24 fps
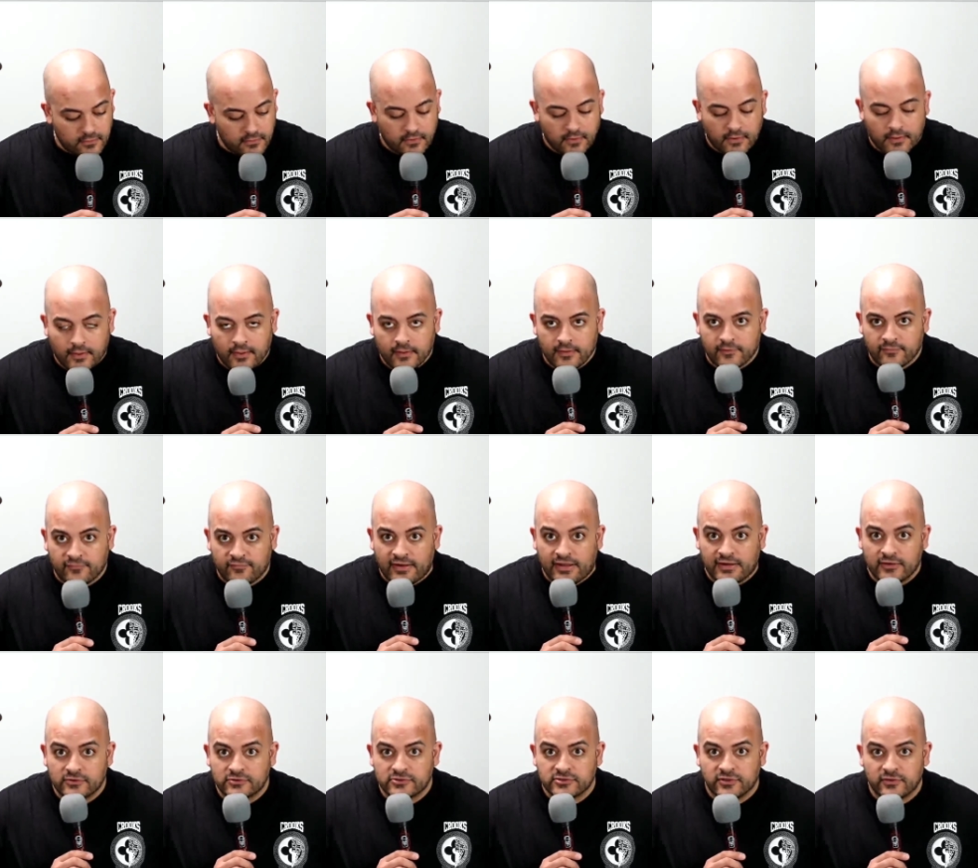Uh, the
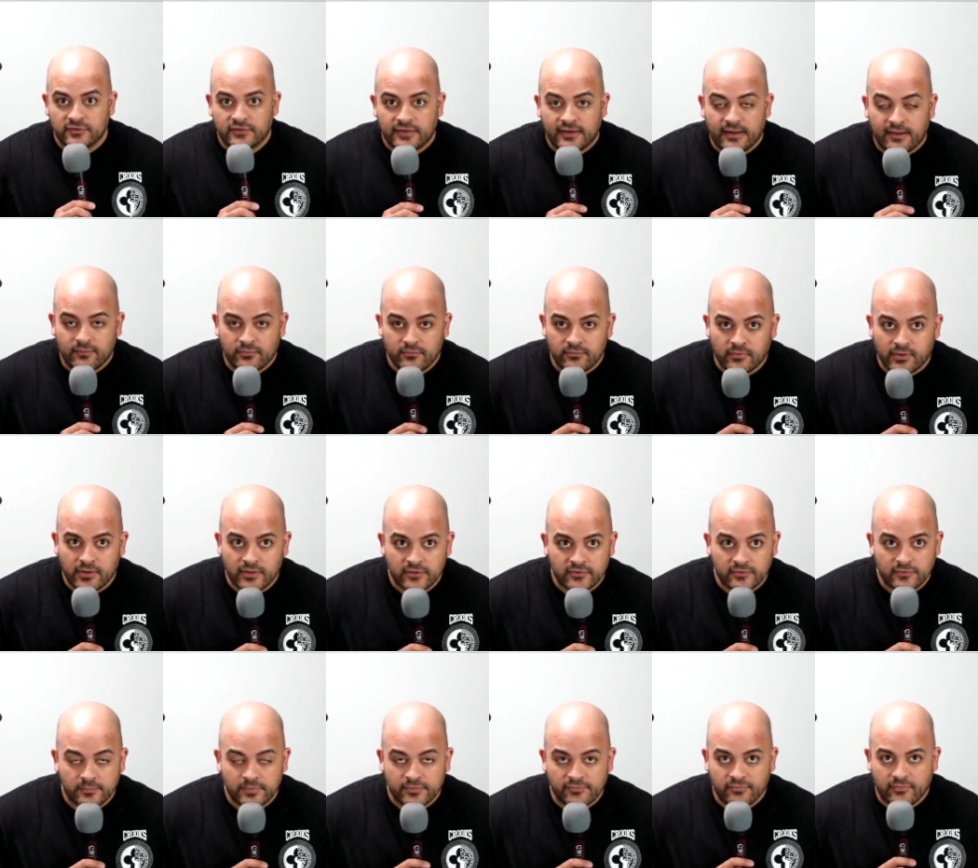final show that I would want to
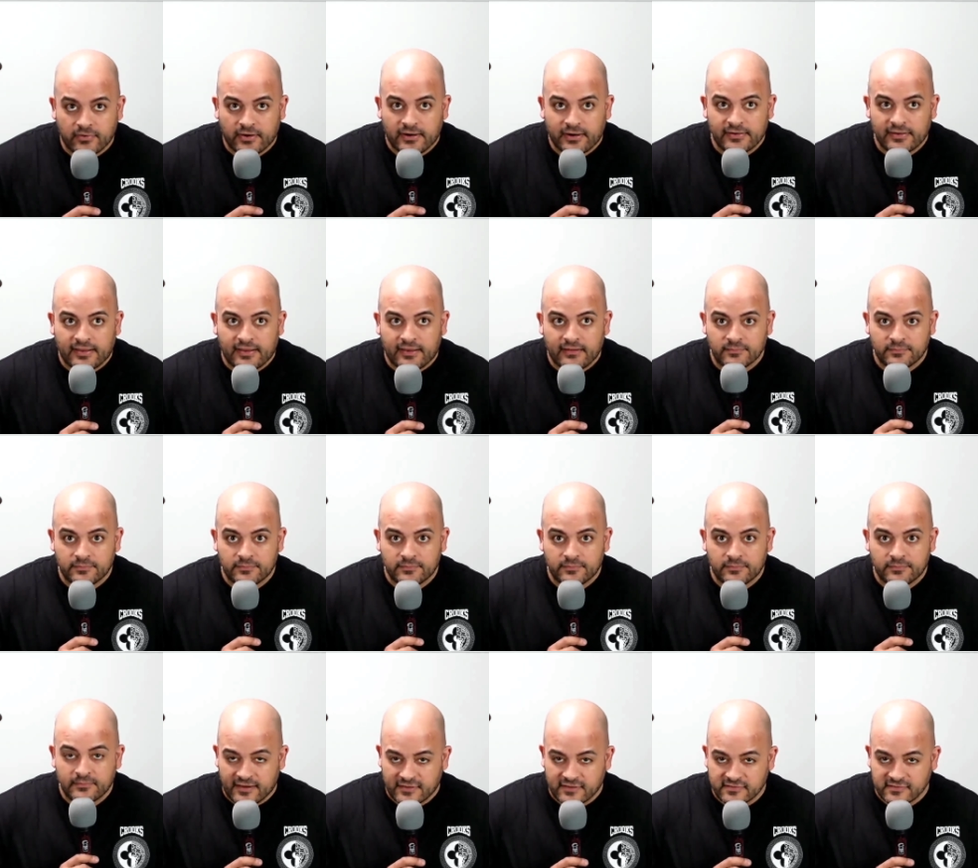do before I die would be
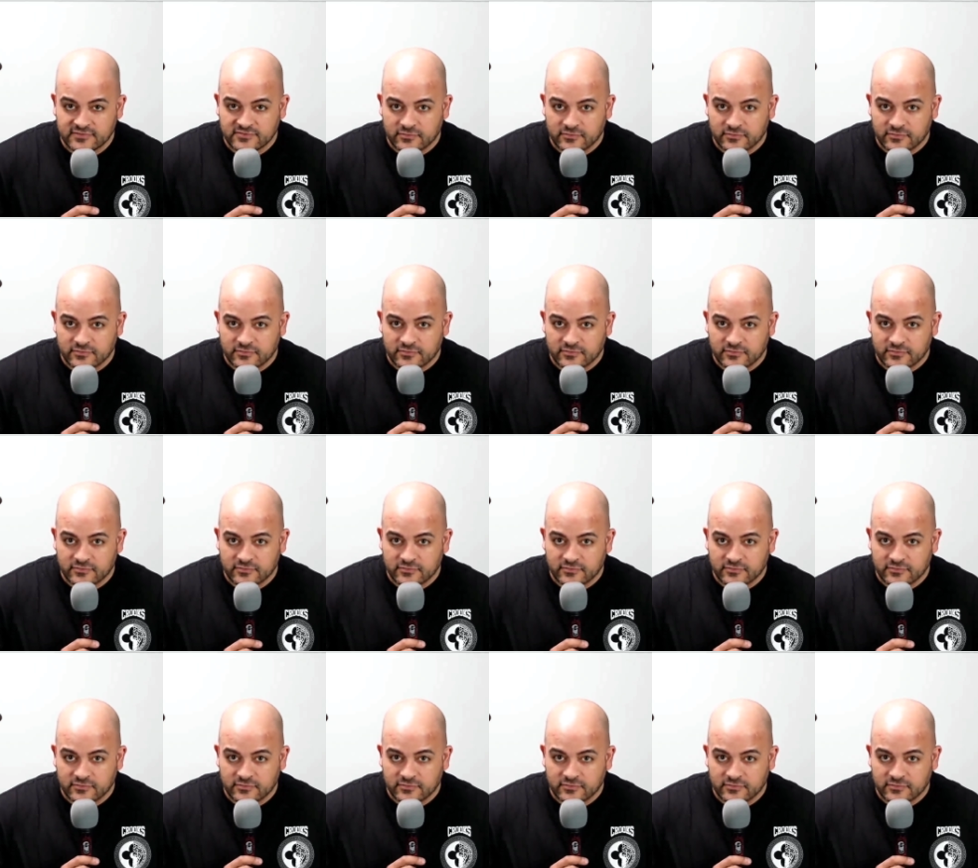Madison